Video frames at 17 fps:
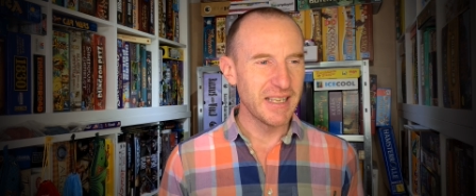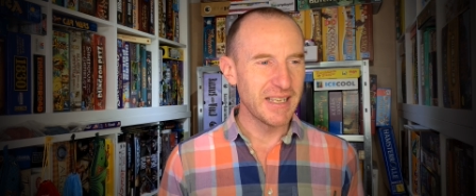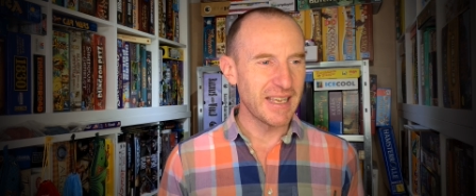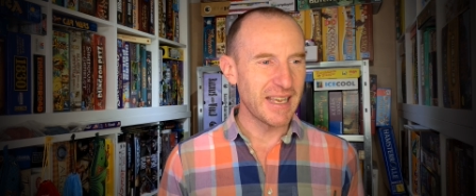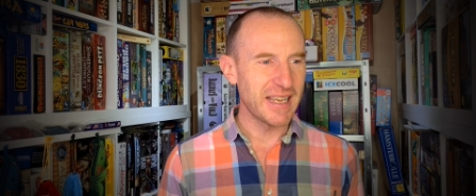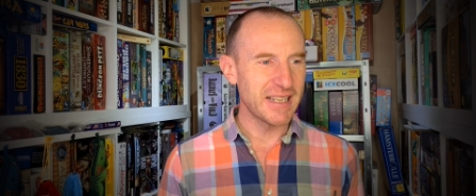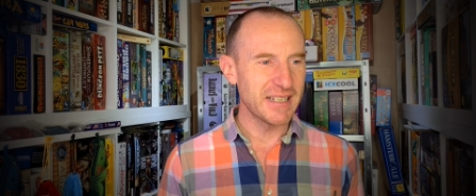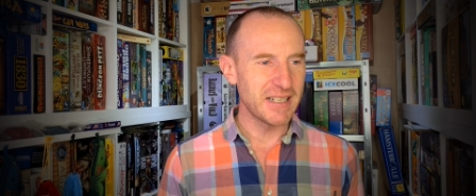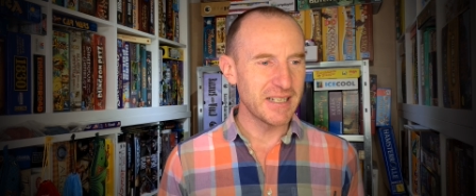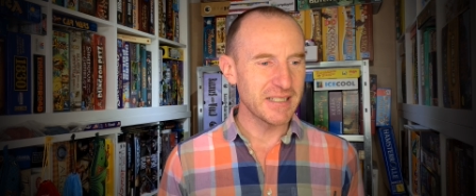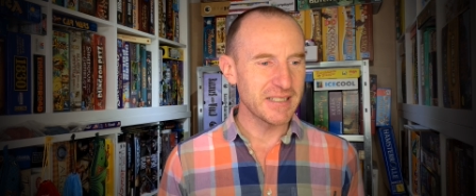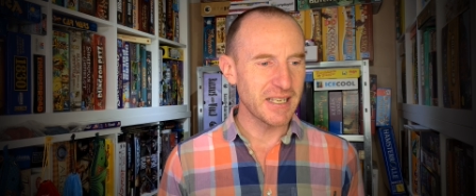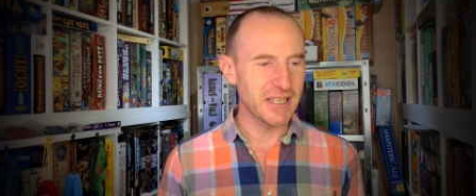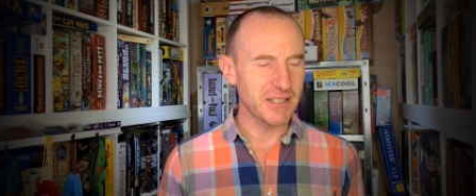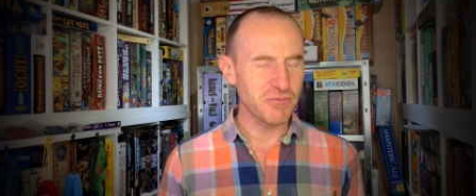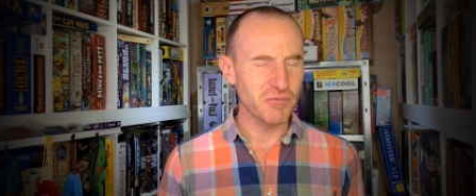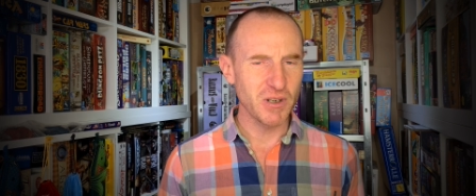and yeah,
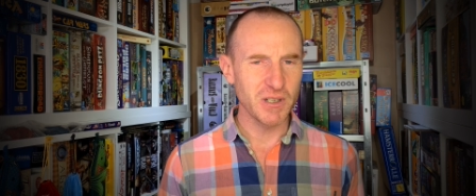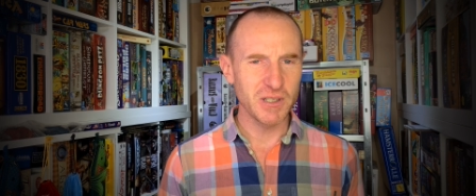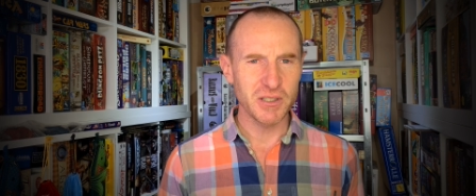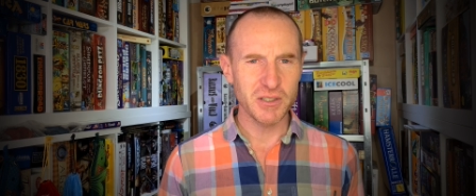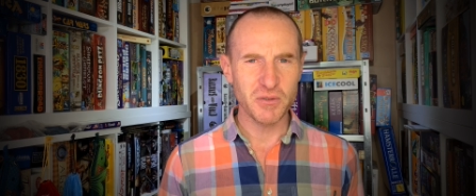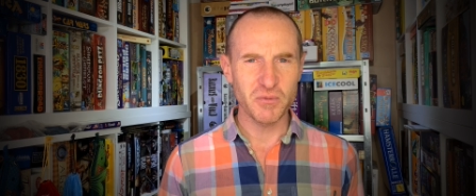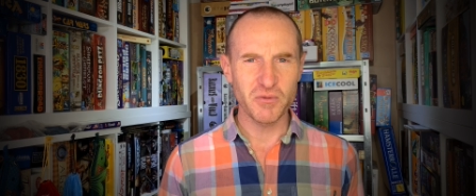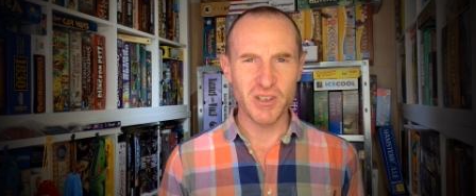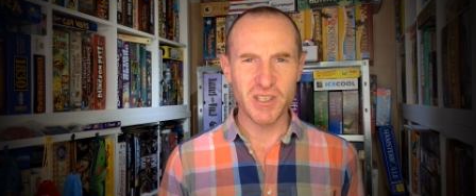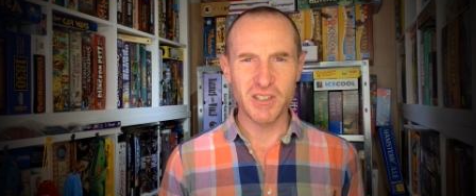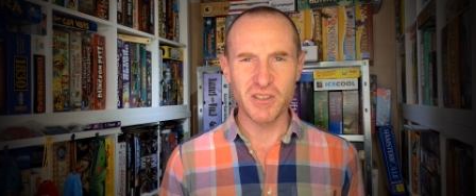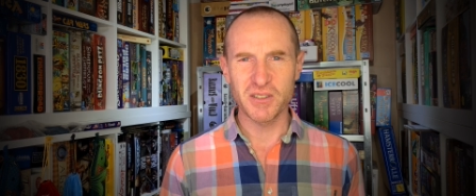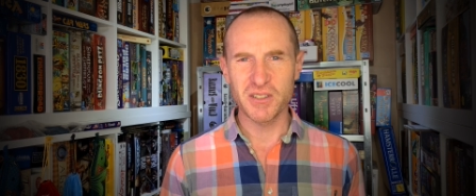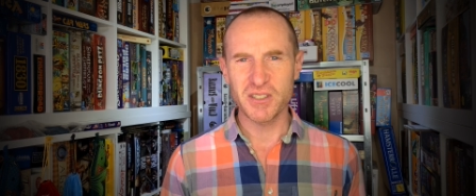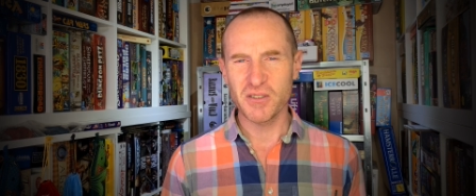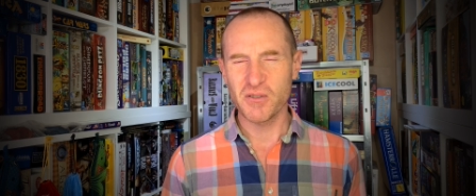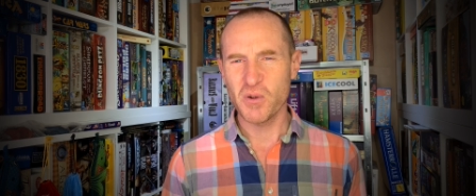it's really good.
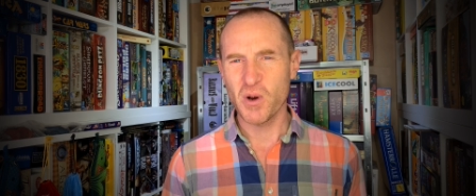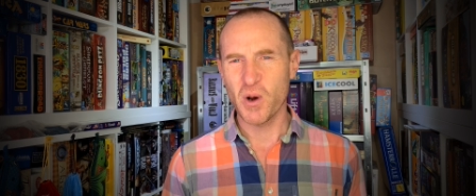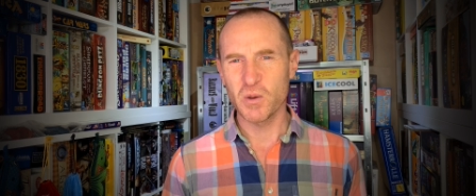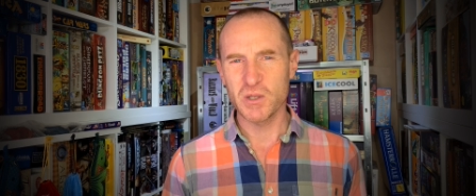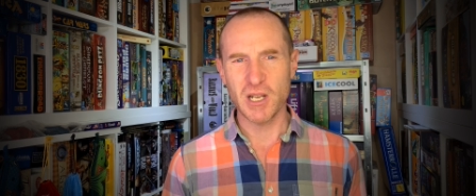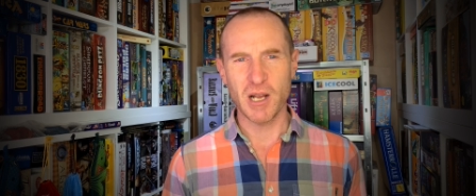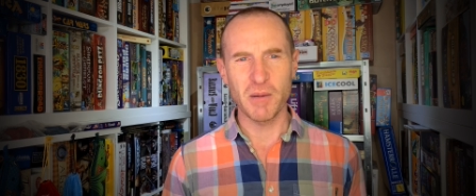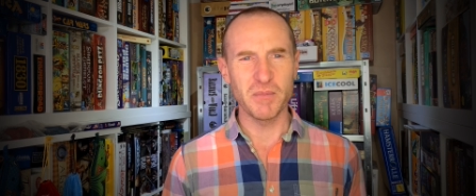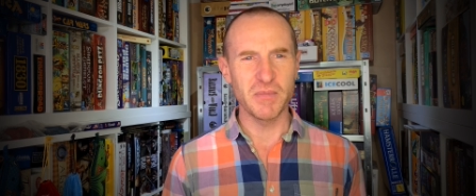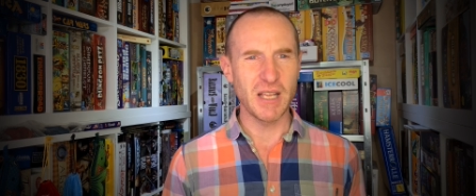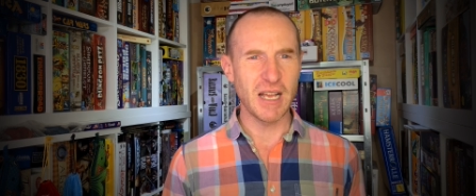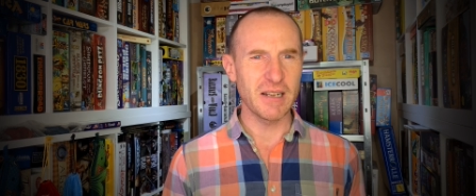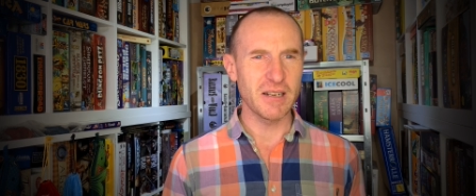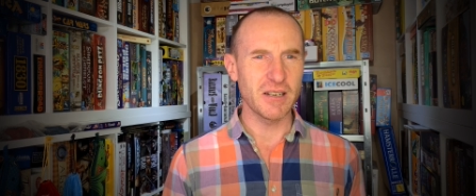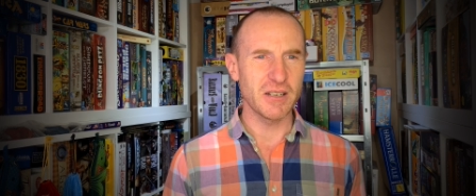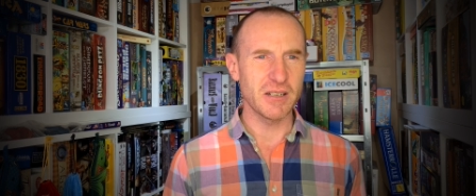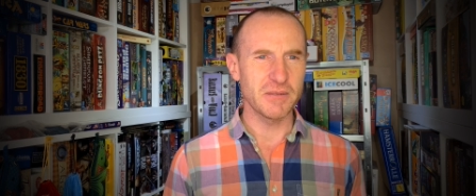It still holds up
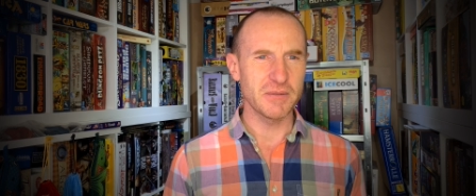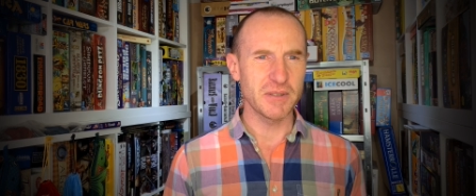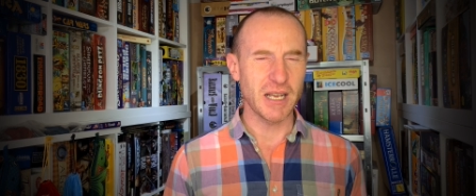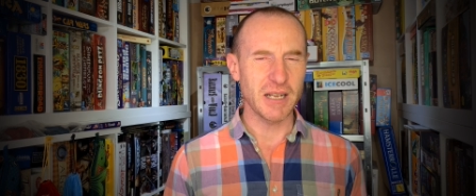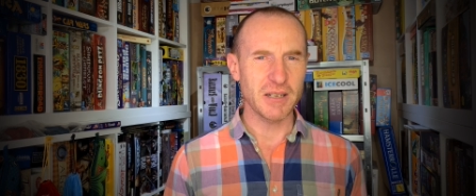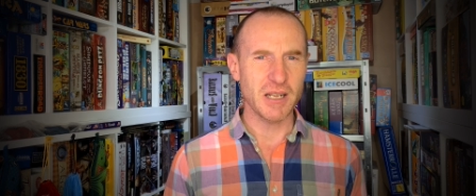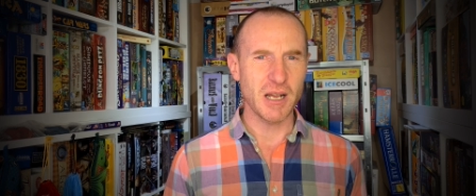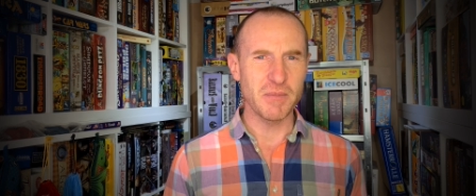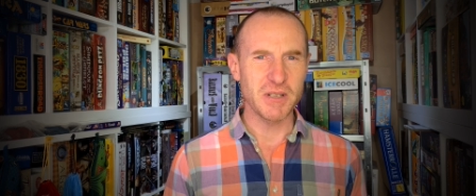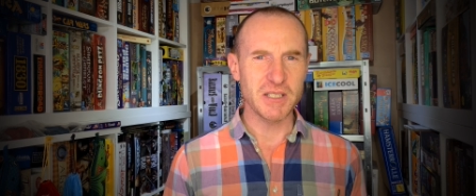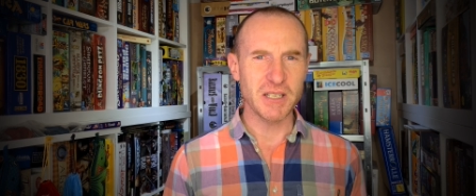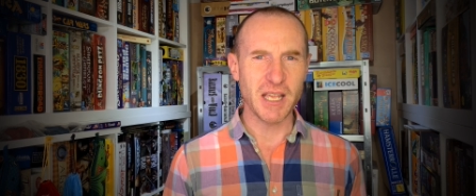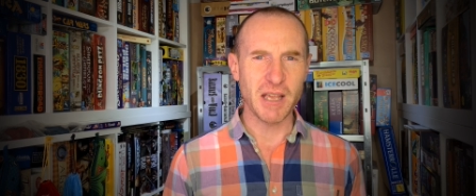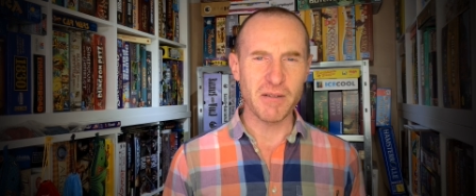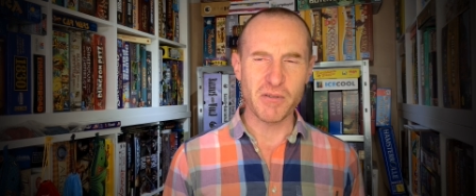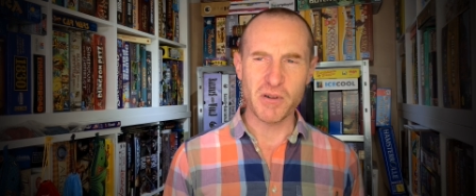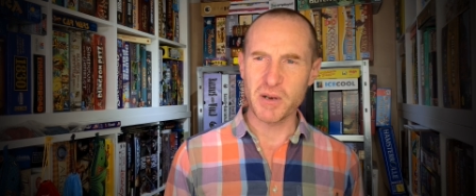that coming
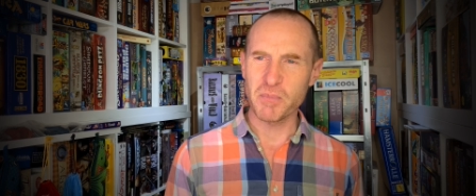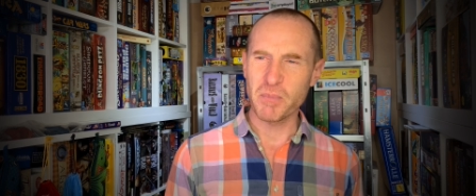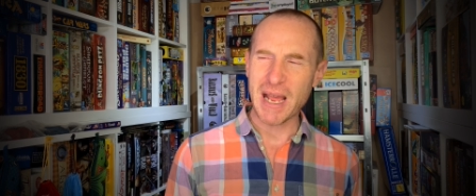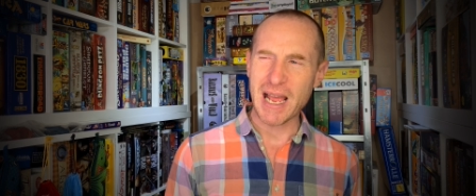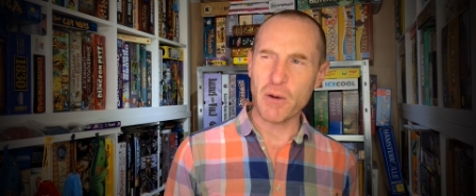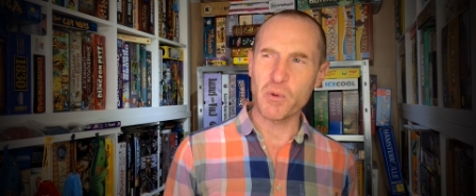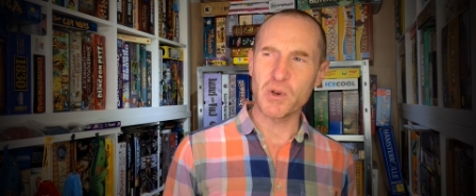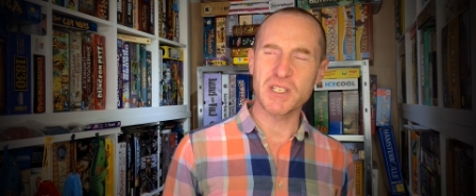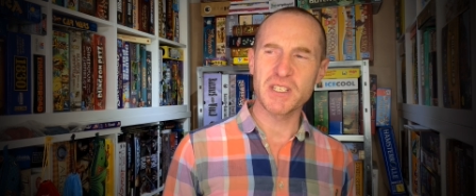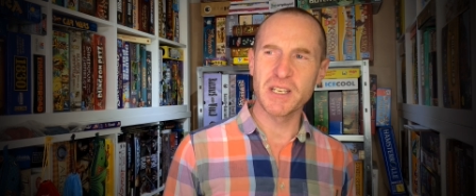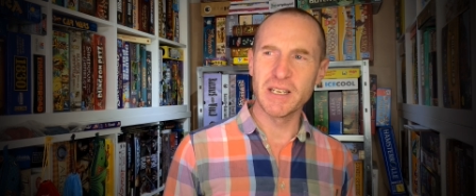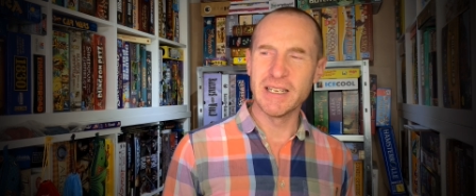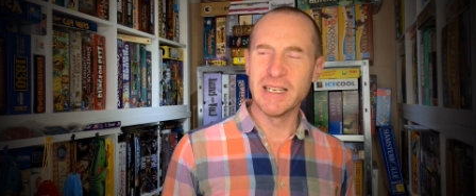together of the powers